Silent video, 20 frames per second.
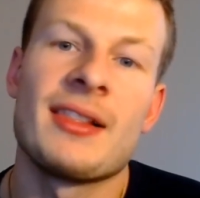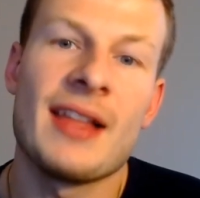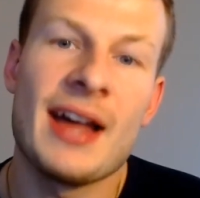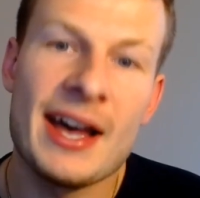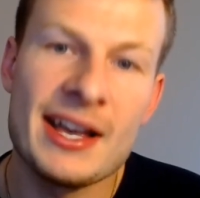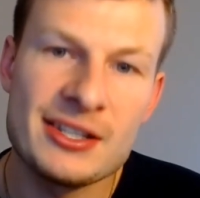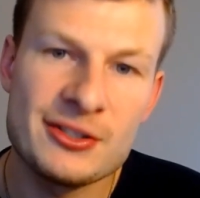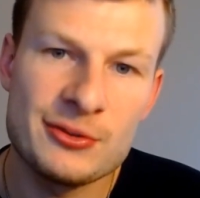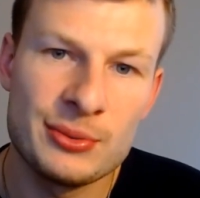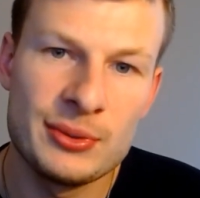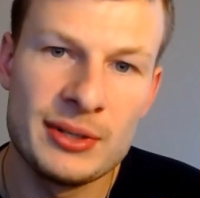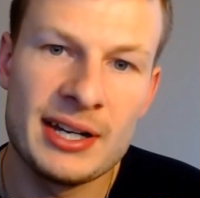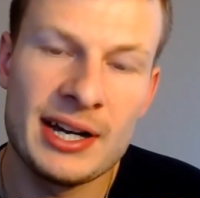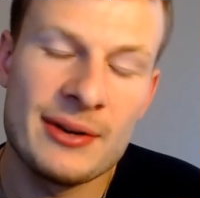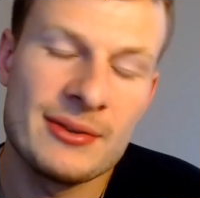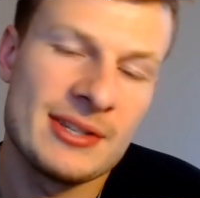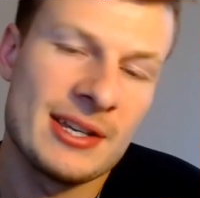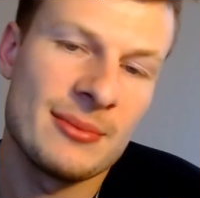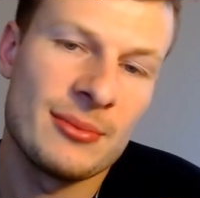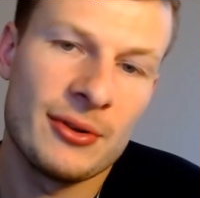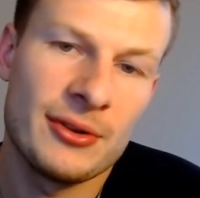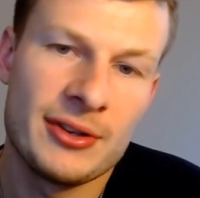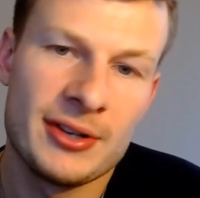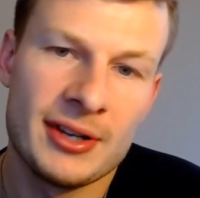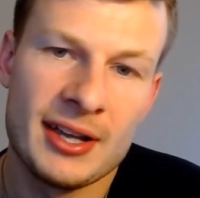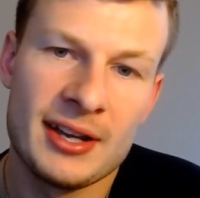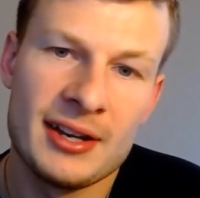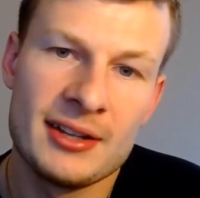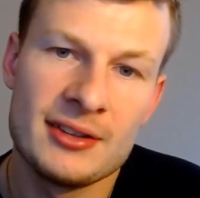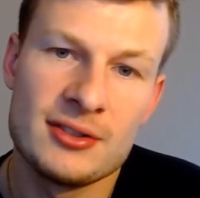Last week, I was able to
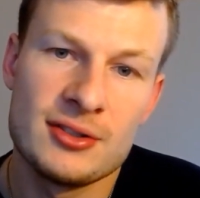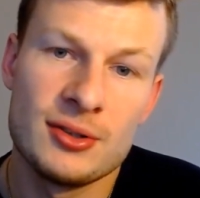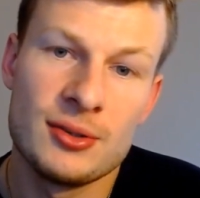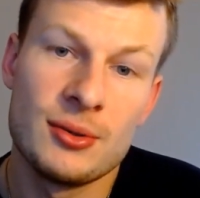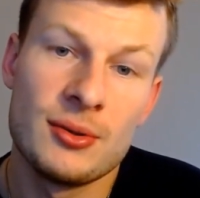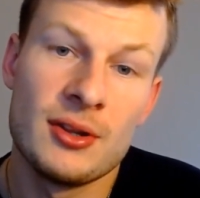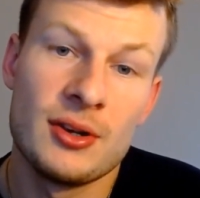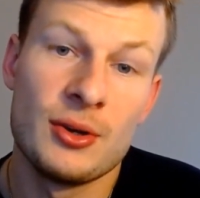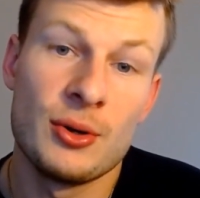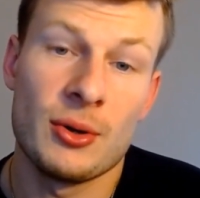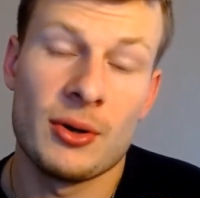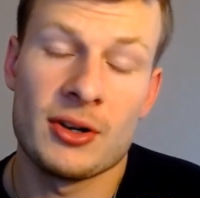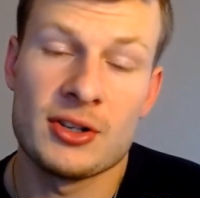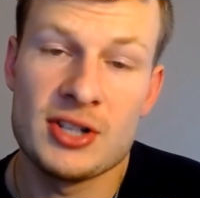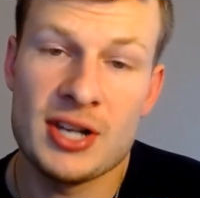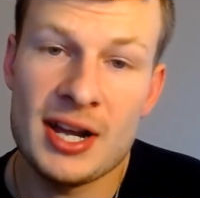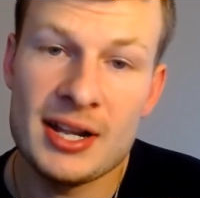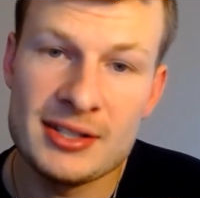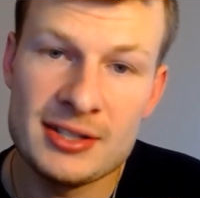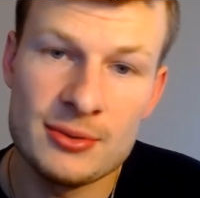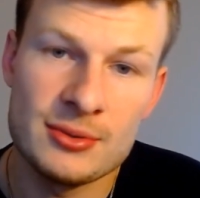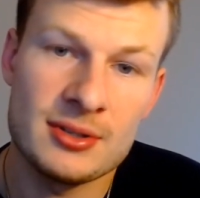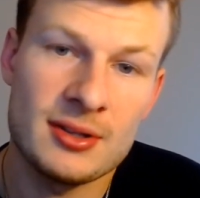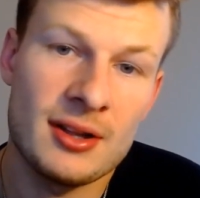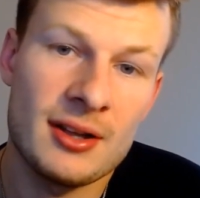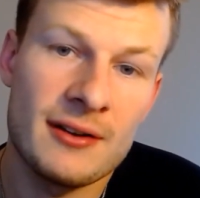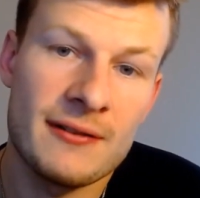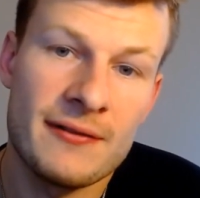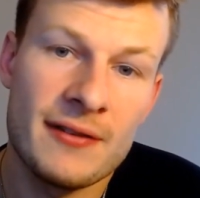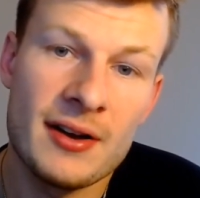get into the New York Jets. It was a
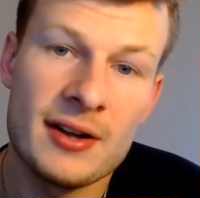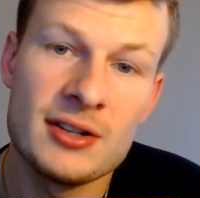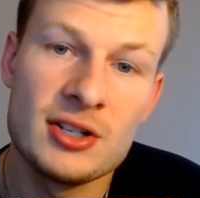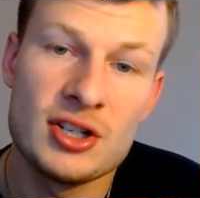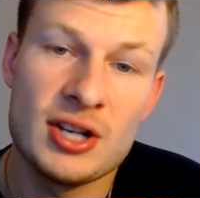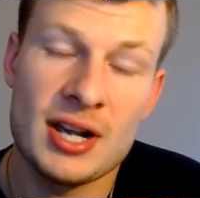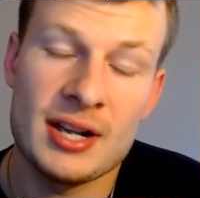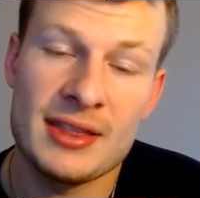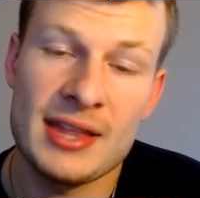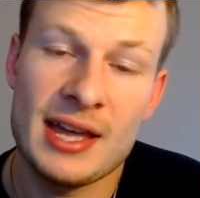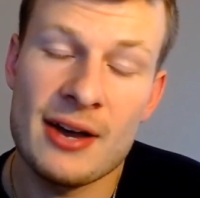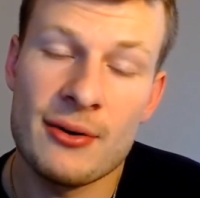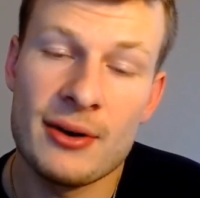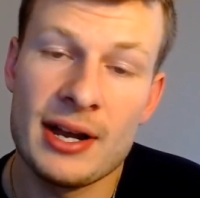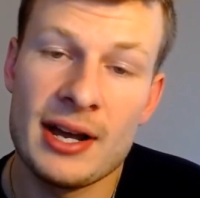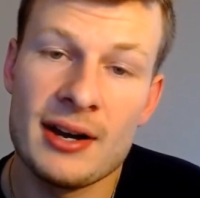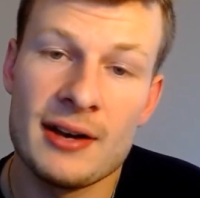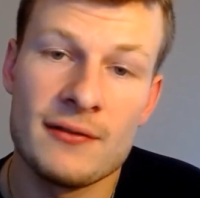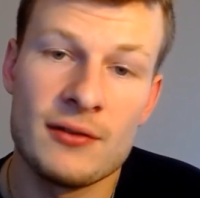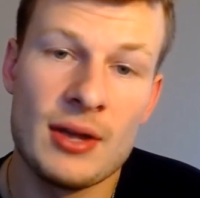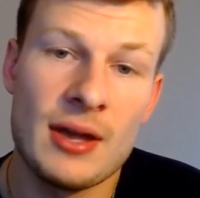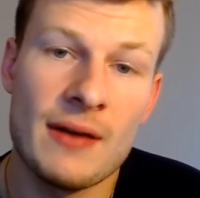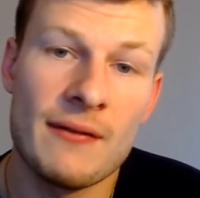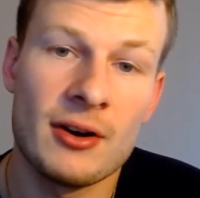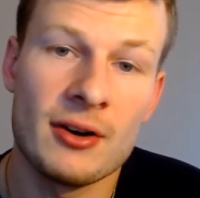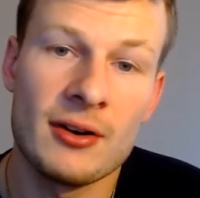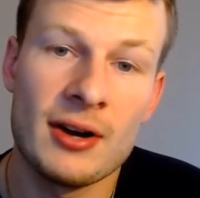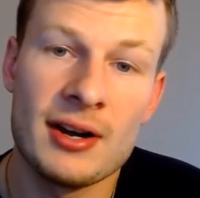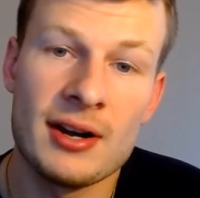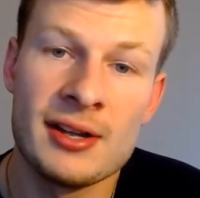lot of fun. Check that one out if you haven't
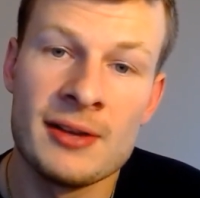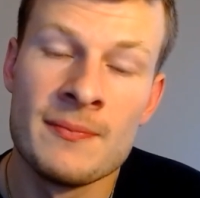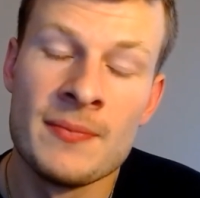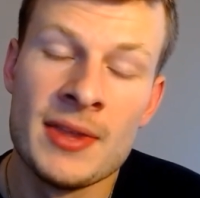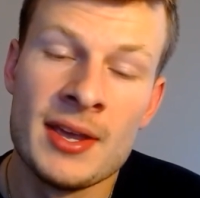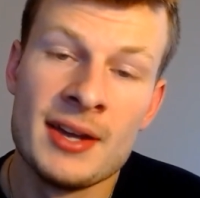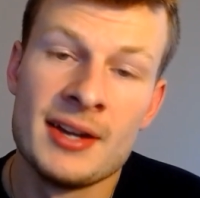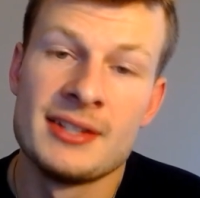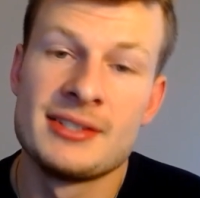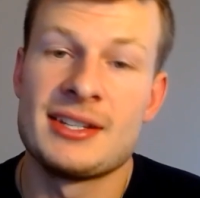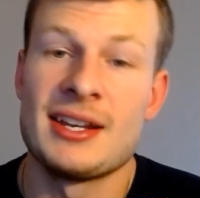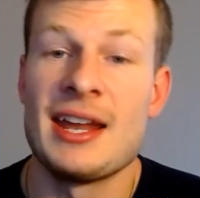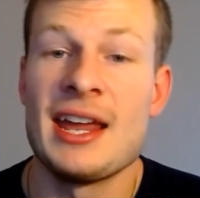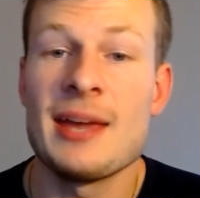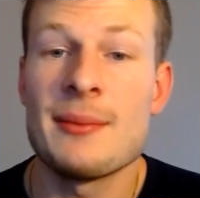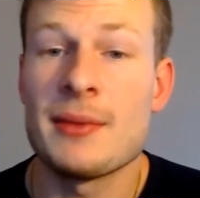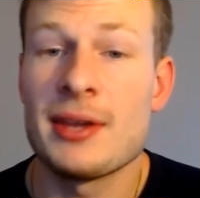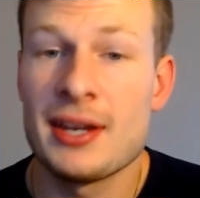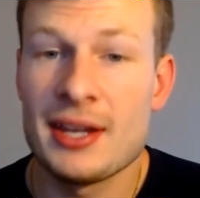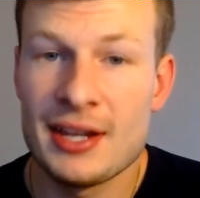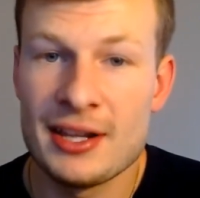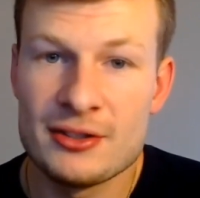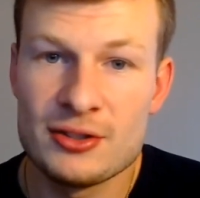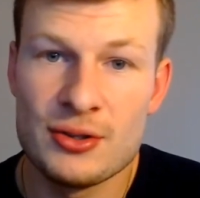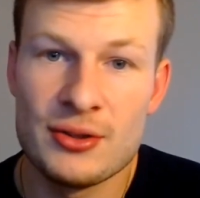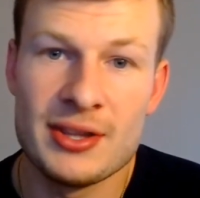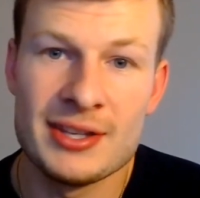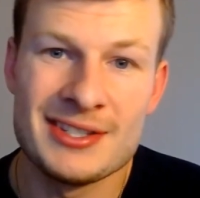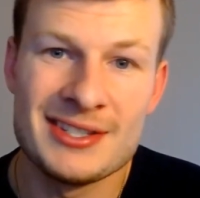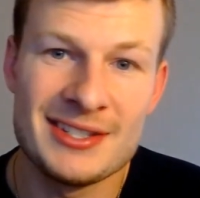already. Today, I'm getting into
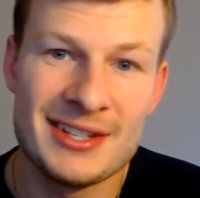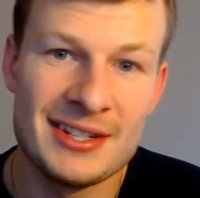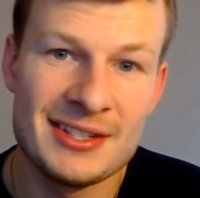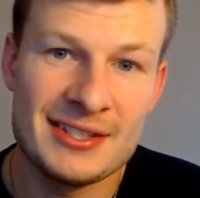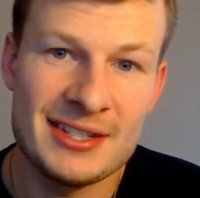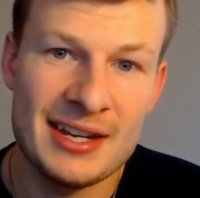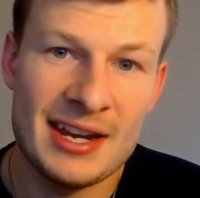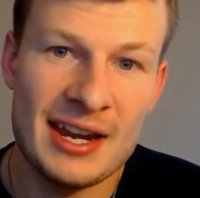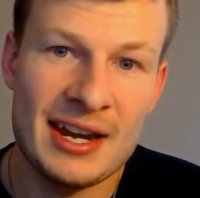the Cincinnati